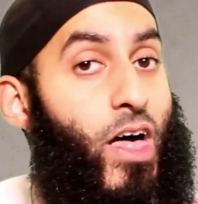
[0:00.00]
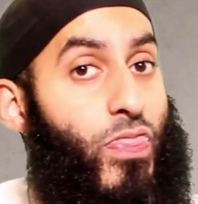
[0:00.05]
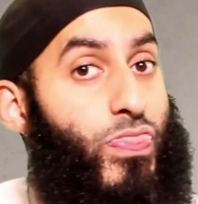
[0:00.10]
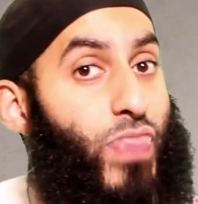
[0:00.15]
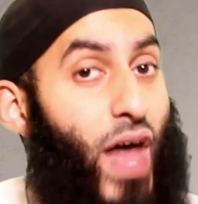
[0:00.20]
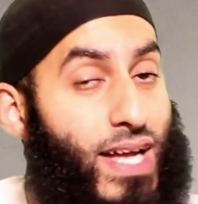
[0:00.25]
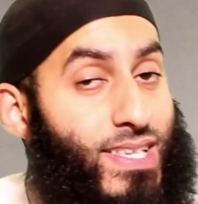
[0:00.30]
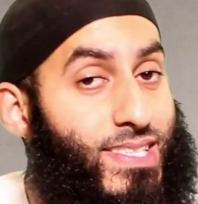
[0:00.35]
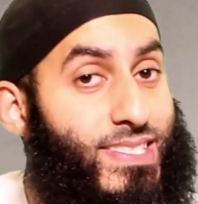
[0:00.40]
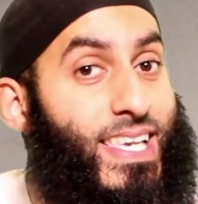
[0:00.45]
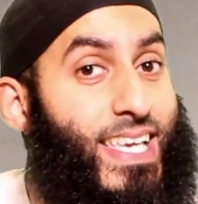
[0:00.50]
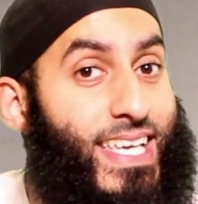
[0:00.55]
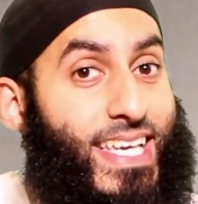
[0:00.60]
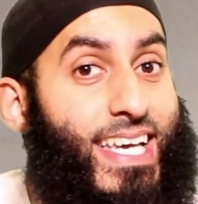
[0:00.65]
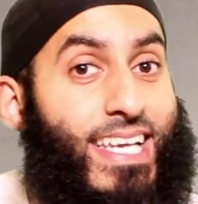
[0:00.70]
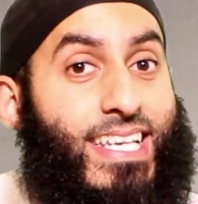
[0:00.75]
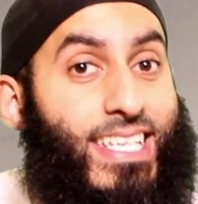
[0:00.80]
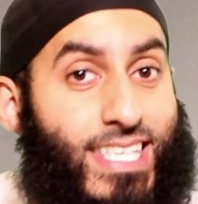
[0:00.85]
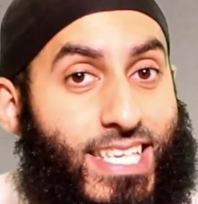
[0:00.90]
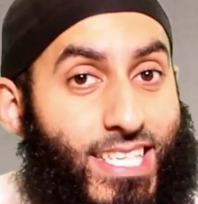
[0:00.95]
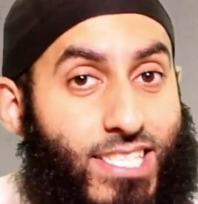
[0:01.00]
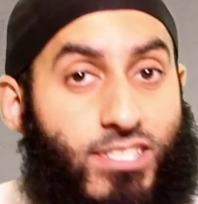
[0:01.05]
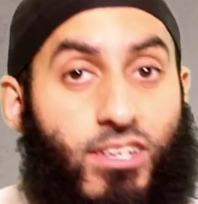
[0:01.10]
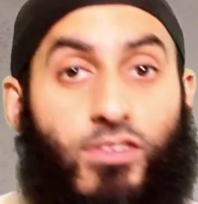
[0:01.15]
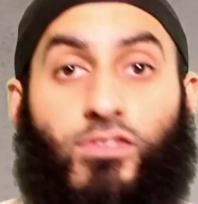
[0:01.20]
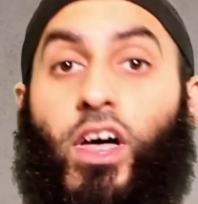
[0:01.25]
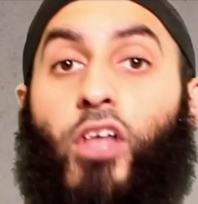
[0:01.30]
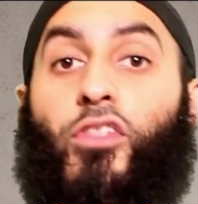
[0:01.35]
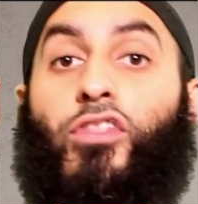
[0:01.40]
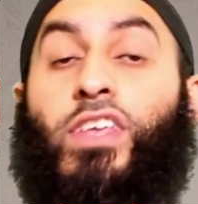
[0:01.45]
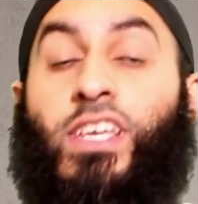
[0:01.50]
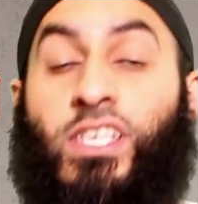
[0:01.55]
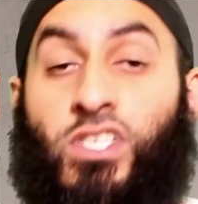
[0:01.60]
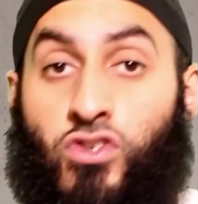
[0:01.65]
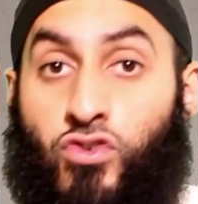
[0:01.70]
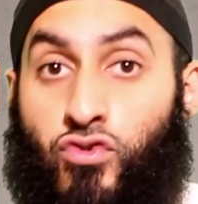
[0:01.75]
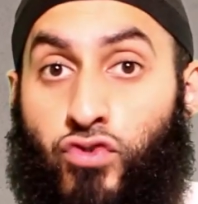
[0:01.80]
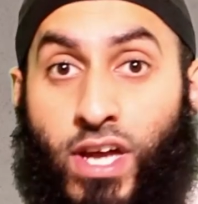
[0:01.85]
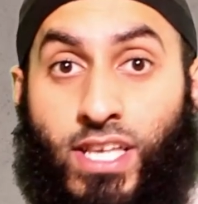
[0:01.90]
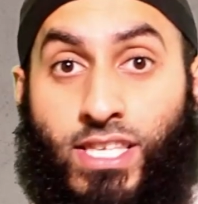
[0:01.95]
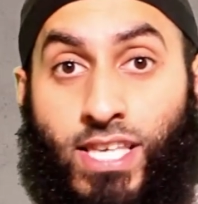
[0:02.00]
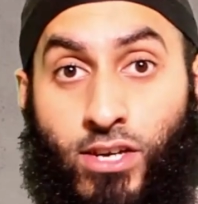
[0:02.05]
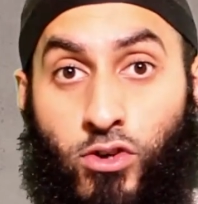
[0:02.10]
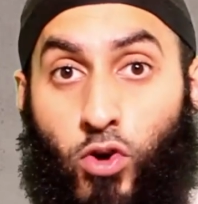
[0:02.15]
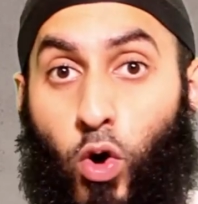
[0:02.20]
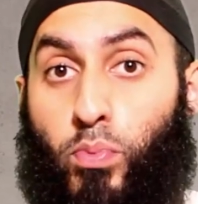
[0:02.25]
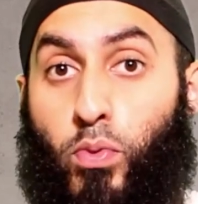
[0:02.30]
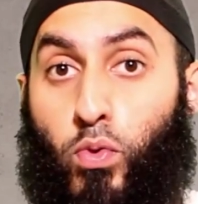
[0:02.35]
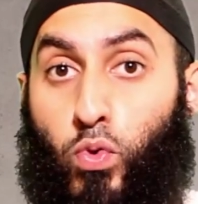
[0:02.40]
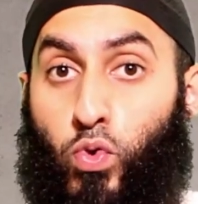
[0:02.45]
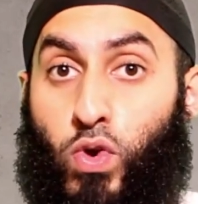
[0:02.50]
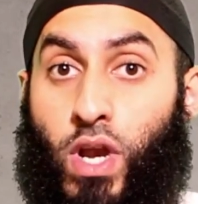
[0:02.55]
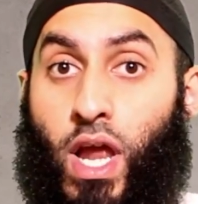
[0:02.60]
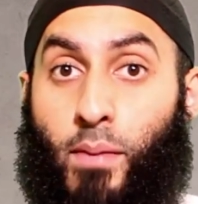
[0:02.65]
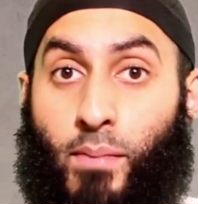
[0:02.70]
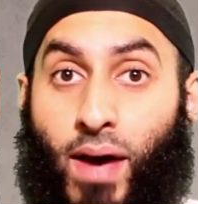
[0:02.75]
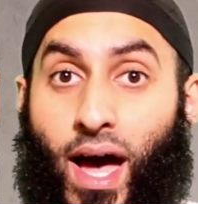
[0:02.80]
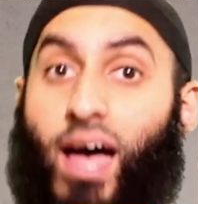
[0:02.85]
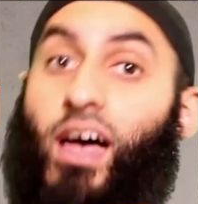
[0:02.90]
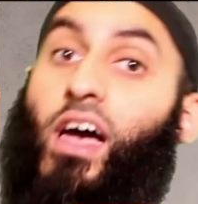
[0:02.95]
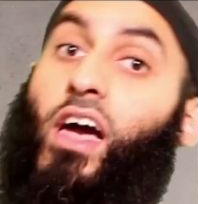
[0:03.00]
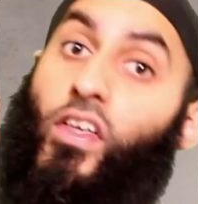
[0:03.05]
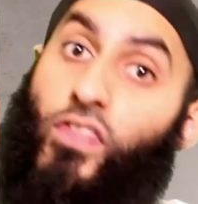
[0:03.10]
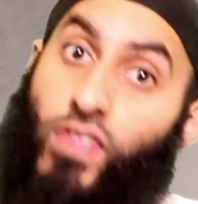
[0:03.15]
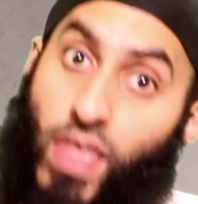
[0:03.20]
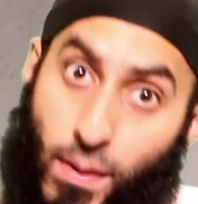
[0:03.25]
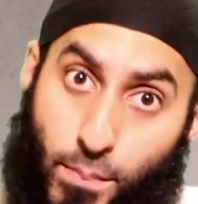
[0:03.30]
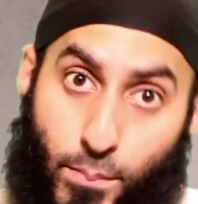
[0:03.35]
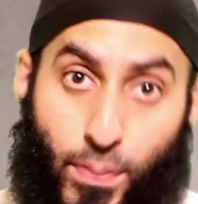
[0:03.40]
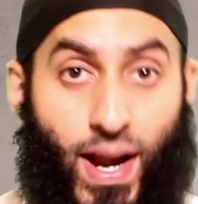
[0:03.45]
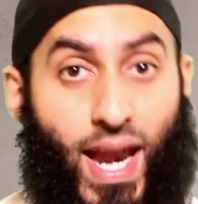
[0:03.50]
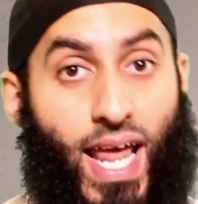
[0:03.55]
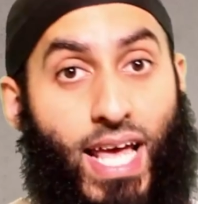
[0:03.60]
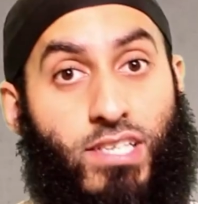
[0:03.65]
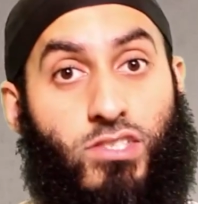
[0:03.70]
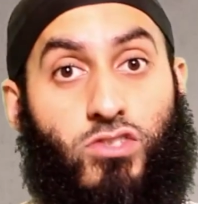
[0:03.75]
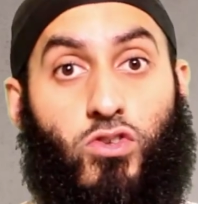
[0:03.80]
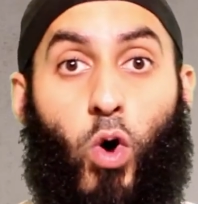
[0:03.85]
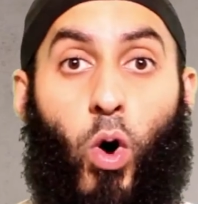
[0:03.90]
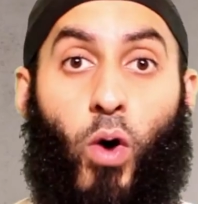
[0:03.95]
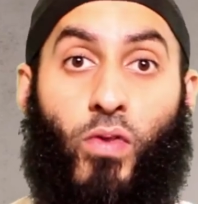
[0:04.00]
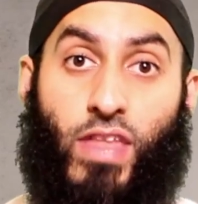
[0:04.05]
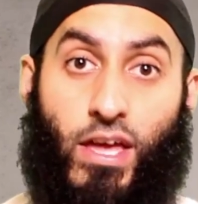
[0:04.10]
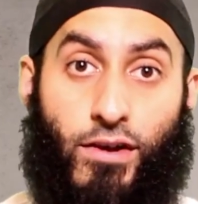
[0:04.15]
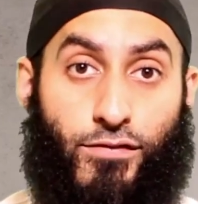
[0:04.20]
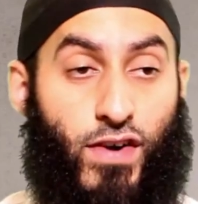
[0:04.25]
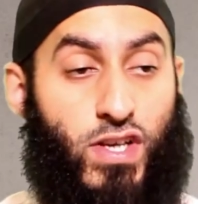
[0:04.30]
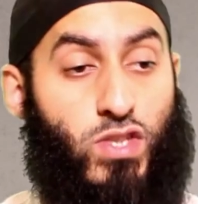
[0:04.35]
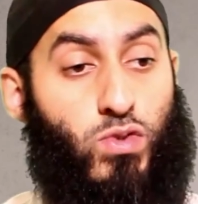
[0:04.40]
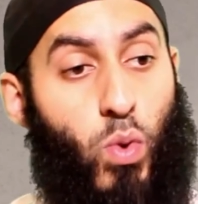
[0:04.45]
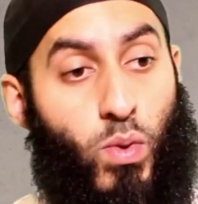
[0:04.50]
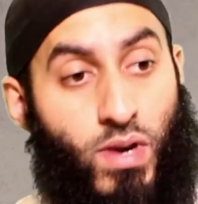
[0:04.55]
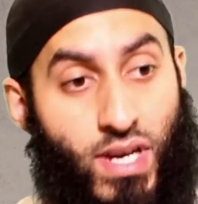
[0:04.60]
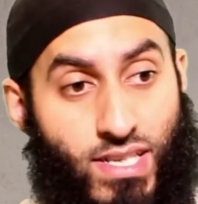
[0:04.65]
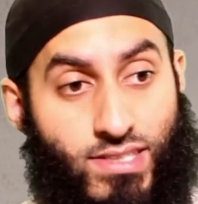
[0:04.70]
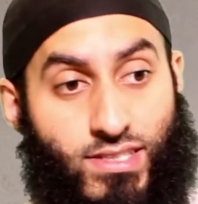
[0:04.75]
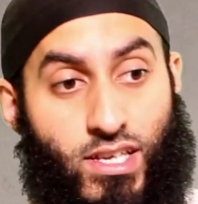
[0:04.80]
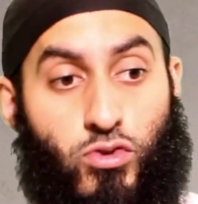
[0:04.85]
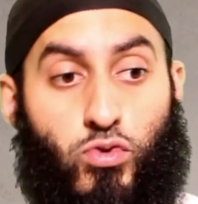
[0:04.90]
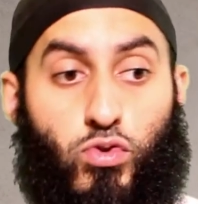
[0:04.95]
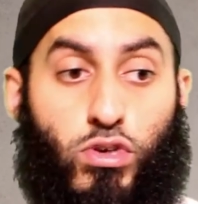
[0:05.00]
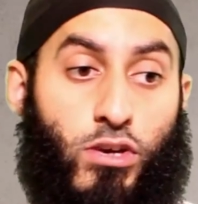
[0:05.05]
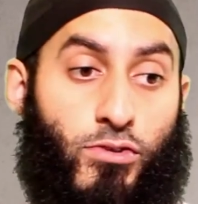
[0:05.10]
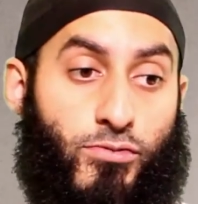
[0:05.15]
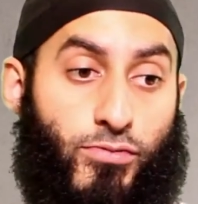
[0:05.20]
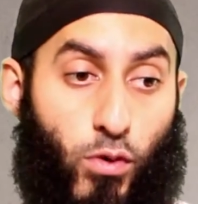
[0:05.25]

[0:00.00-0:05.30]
That's a condition that these great and noble ulama, they placed on their fatwa when they said you can